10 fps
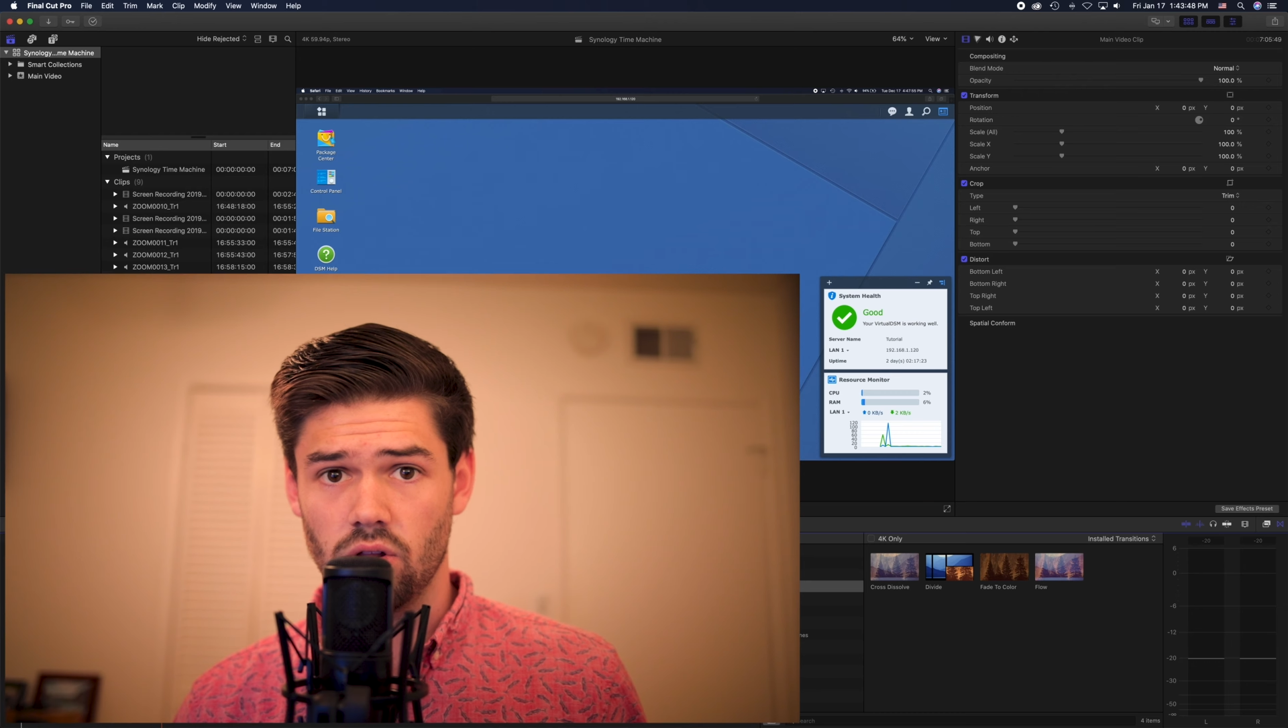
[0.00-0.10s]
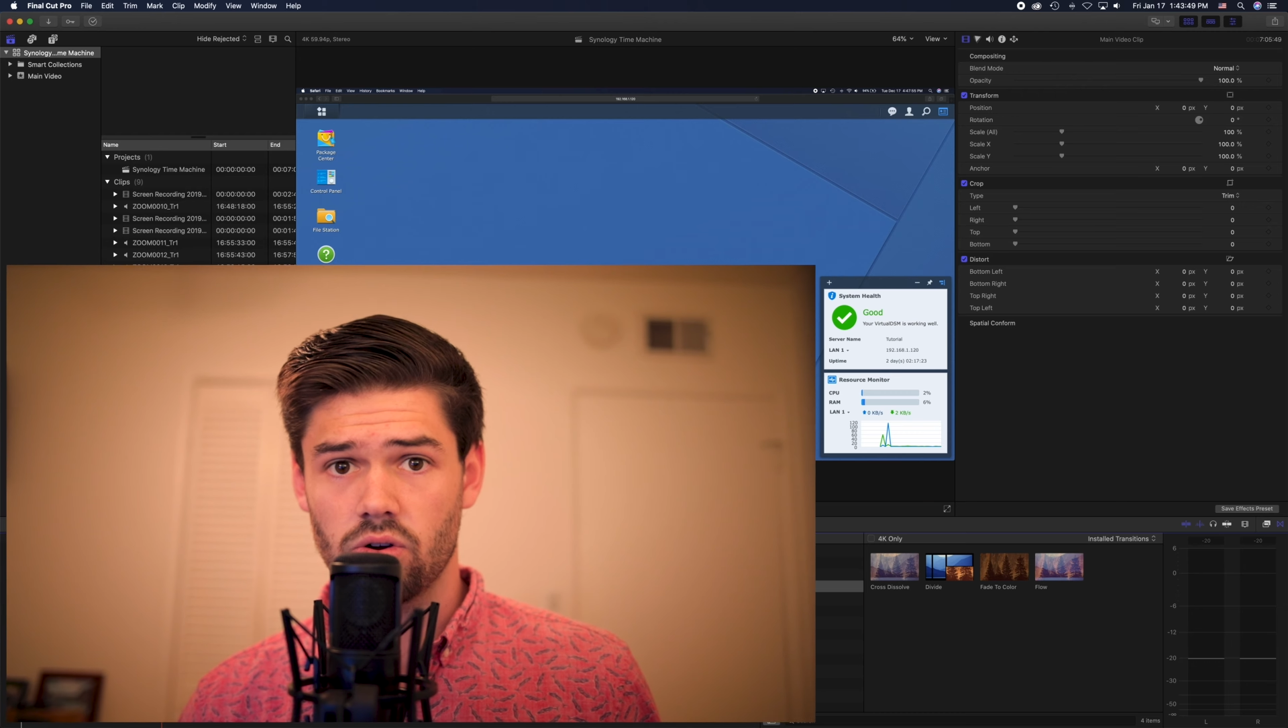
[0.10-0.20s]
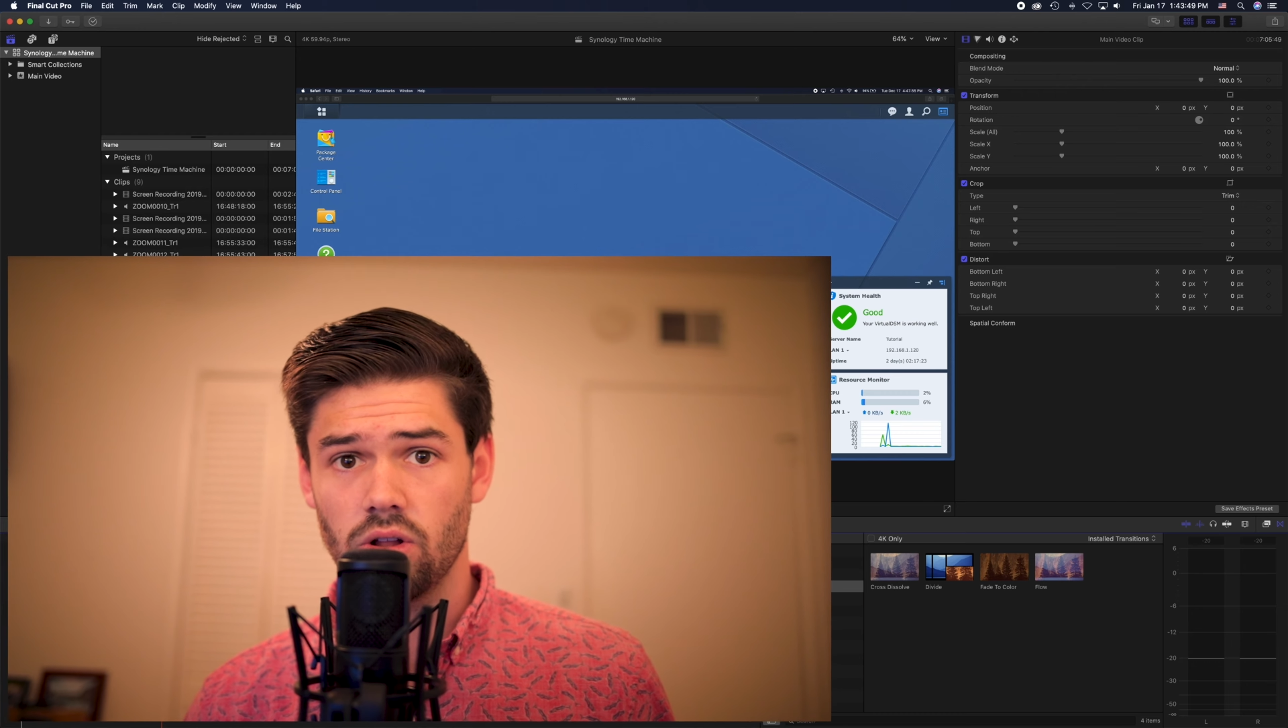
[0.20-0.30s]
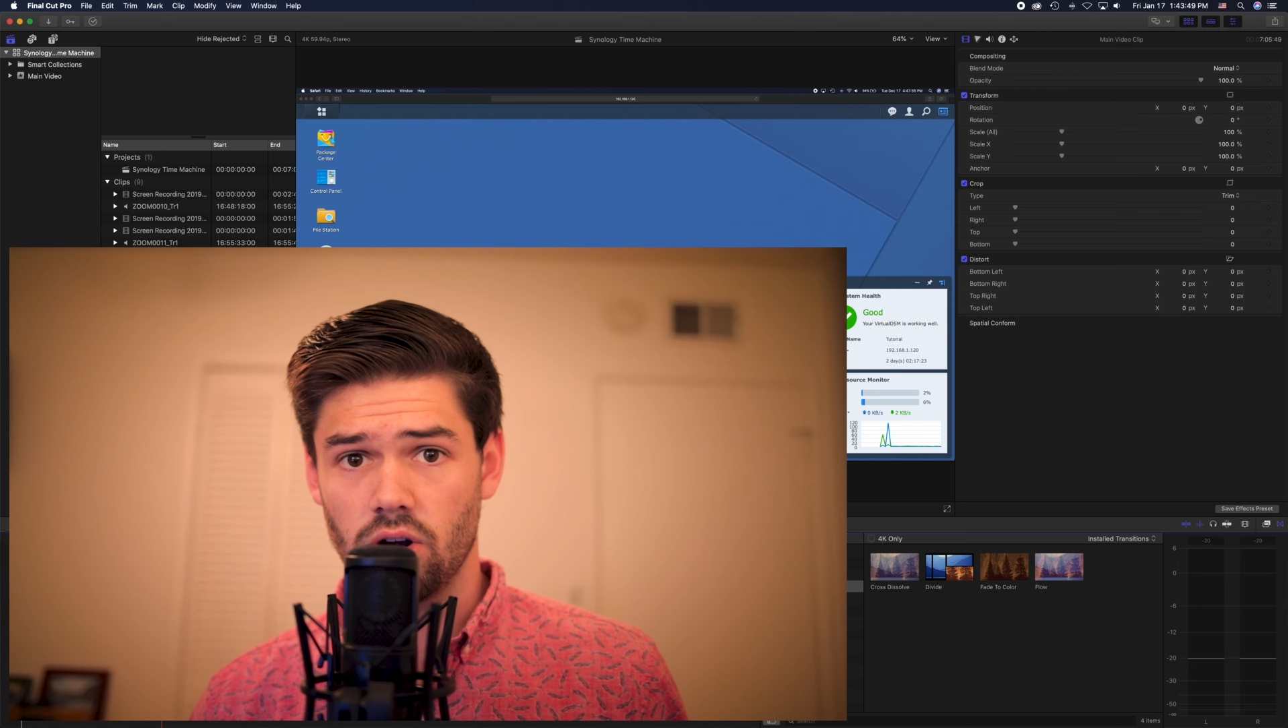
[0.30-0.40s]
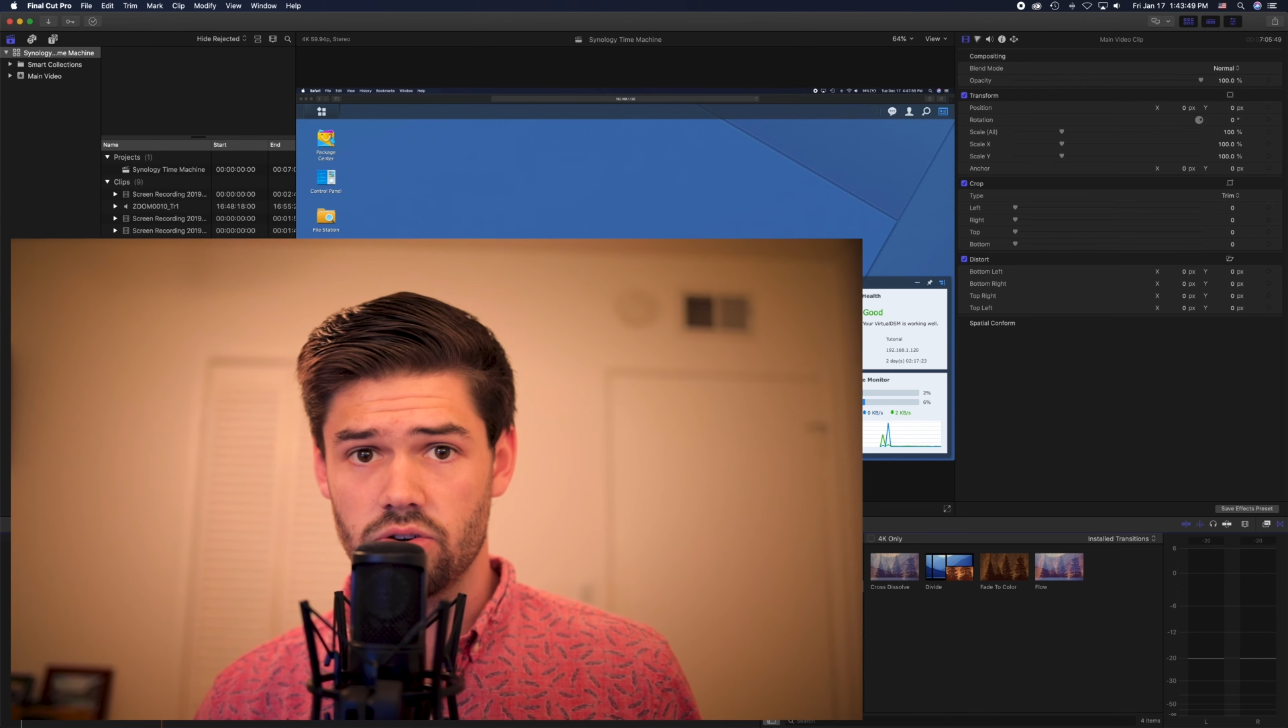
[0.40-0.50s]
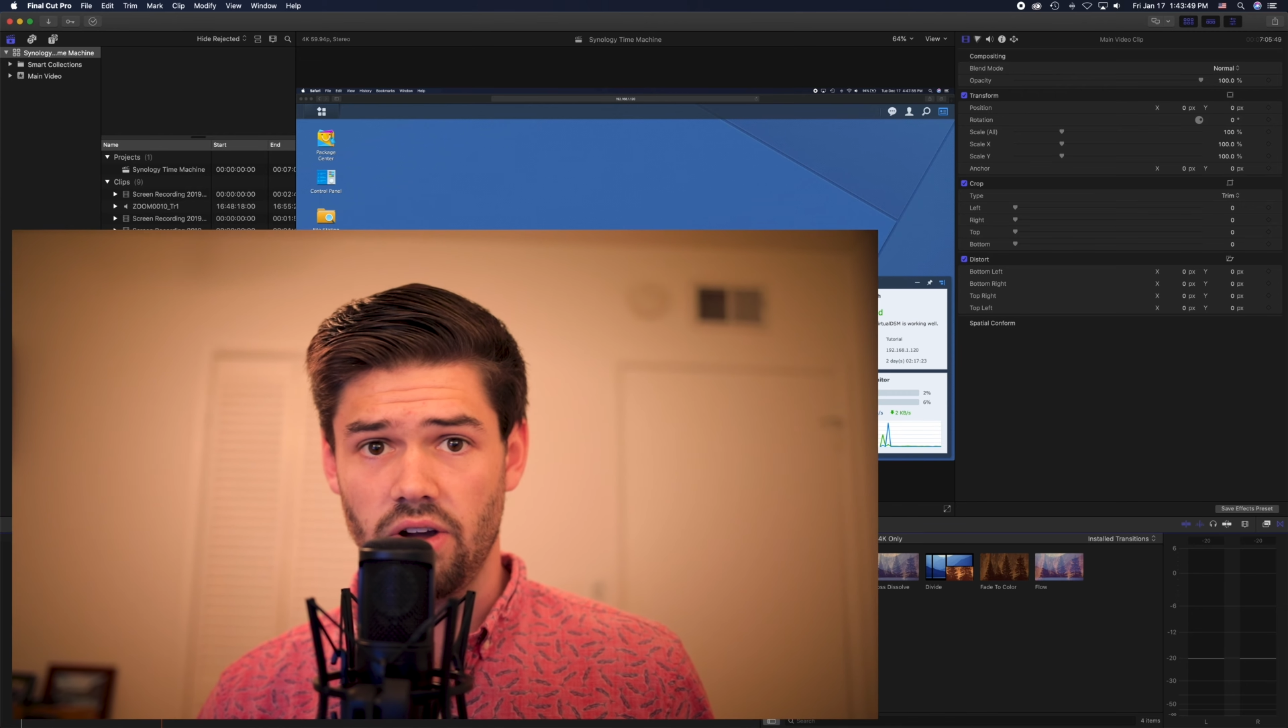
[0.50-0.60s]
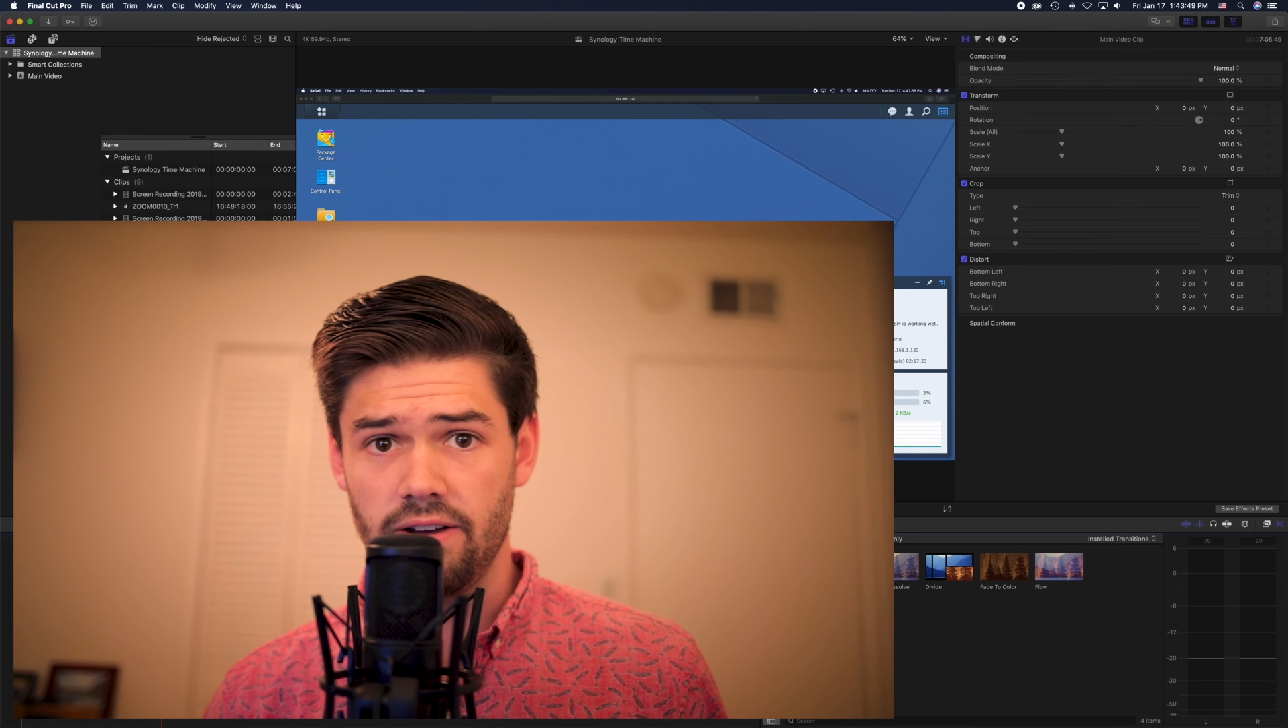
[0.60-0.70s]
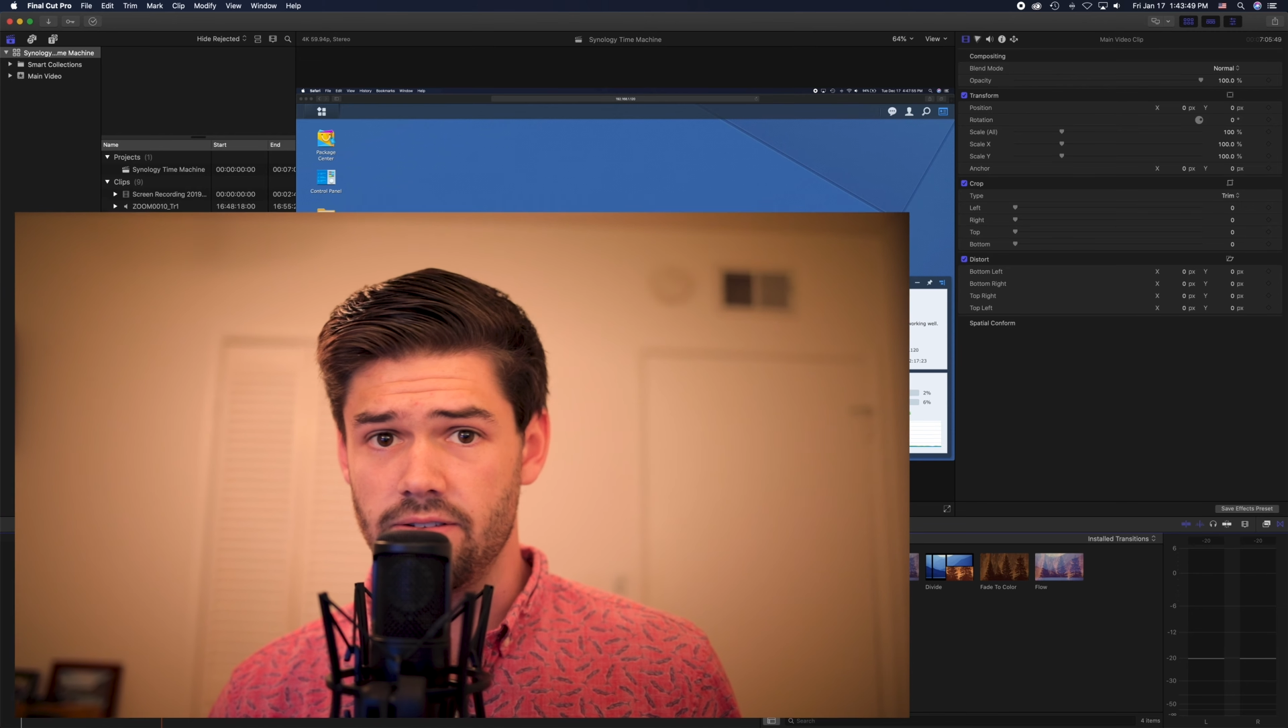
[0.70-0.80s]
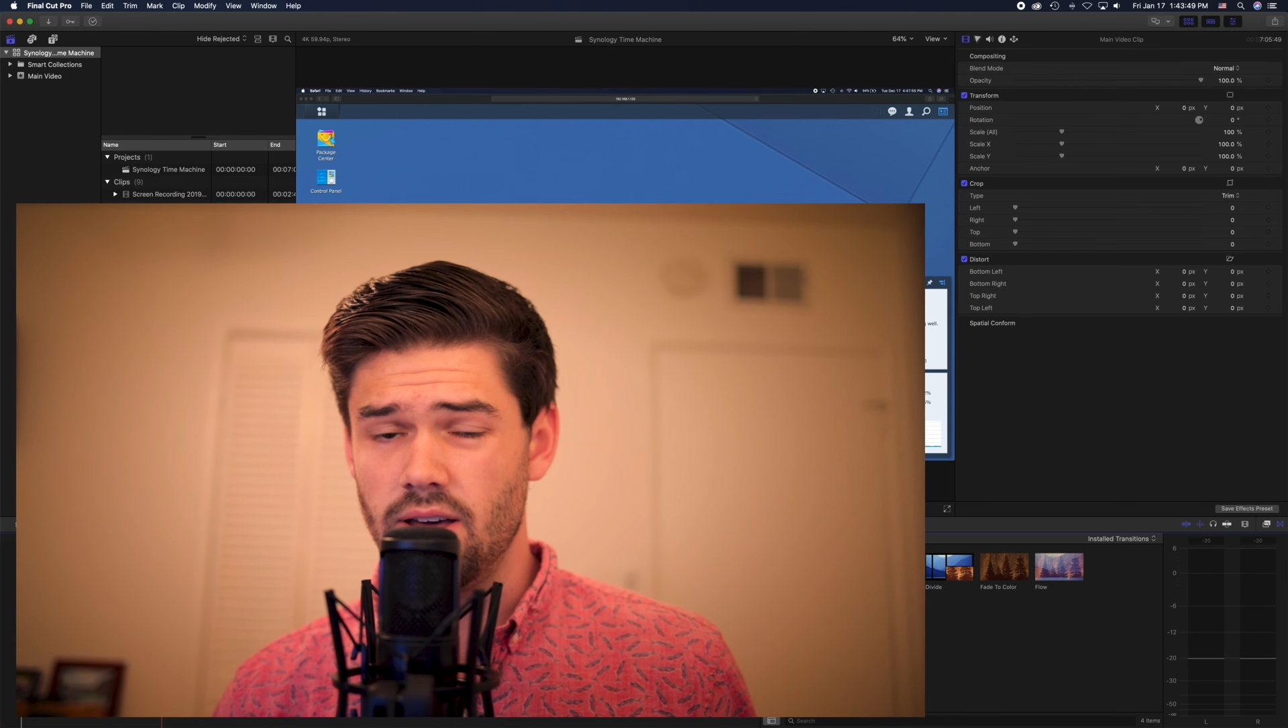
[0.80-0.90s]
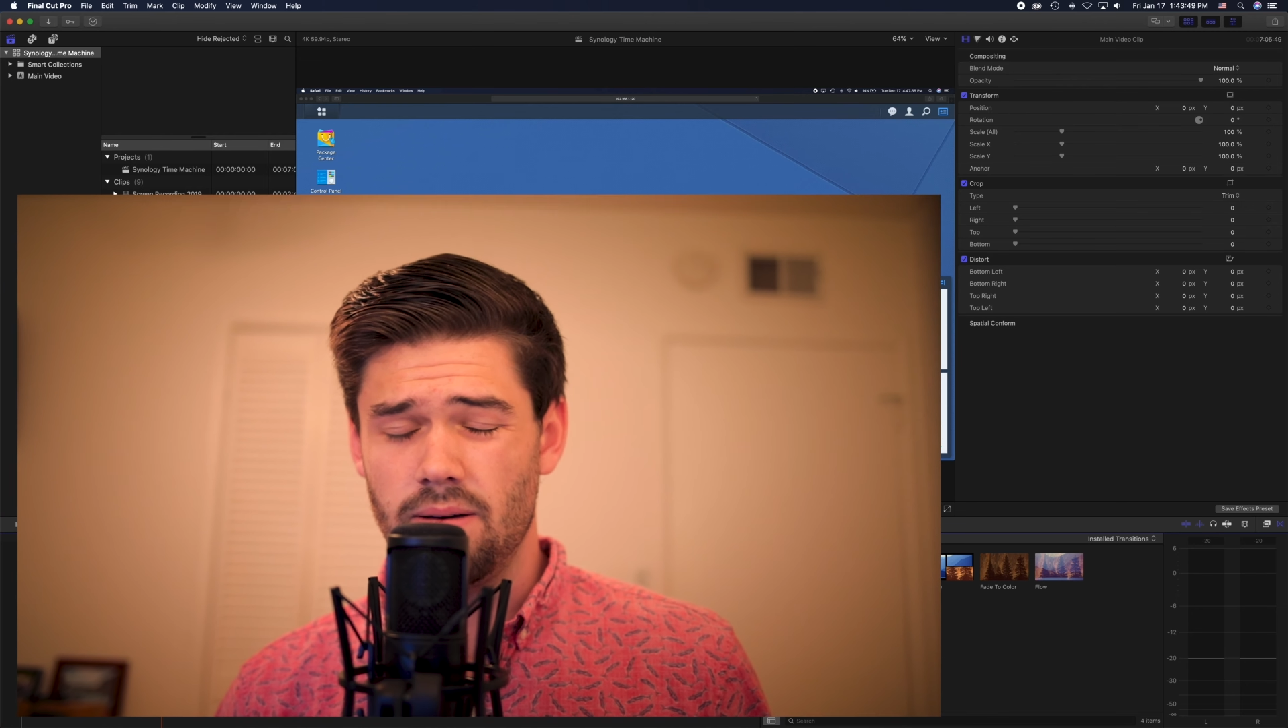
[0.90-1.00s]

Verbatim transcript: local hard drive